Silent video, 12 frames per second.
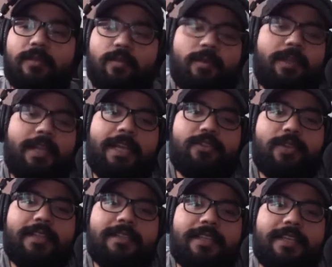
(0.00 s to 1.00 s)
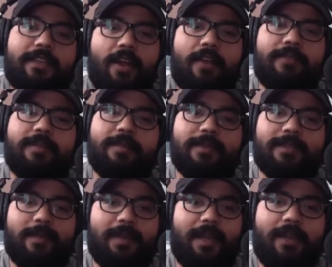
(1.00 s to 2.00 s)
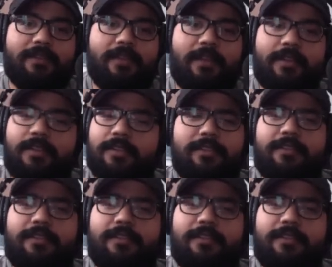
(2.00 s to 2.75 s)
we like try and take it off and put something else on her, and she's